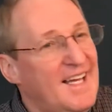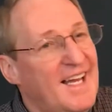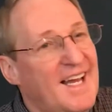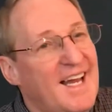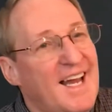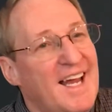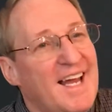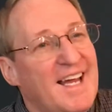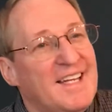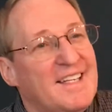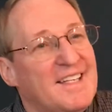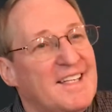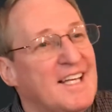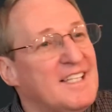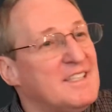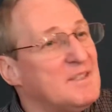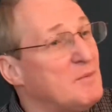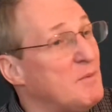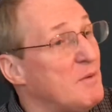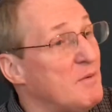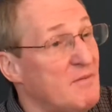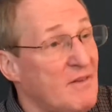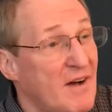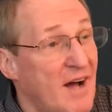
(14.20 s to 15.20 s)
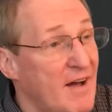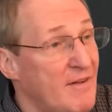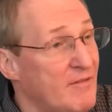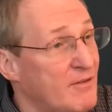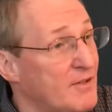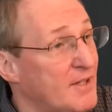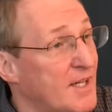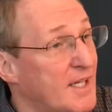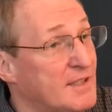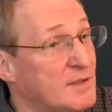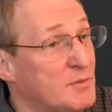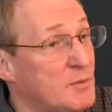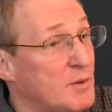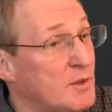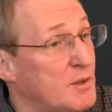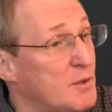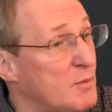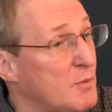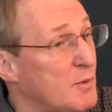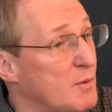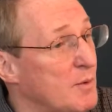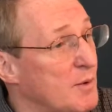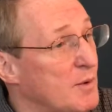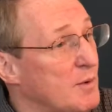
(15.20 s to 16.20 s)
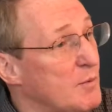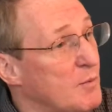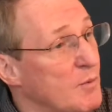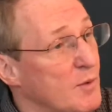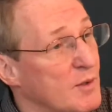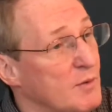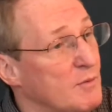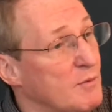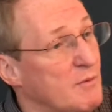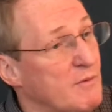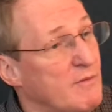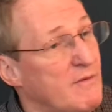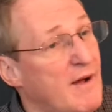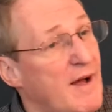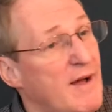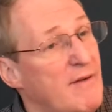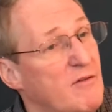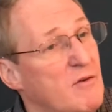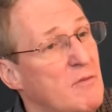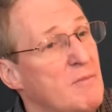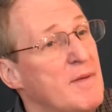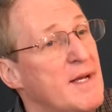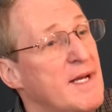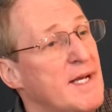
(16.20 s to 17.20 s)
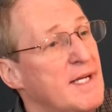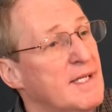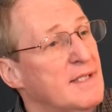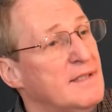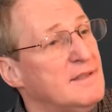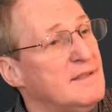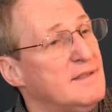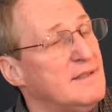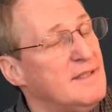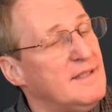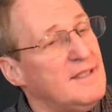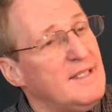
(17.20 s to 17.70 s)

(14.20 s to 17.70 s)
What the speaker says: And that's revival. That's what the word revival means.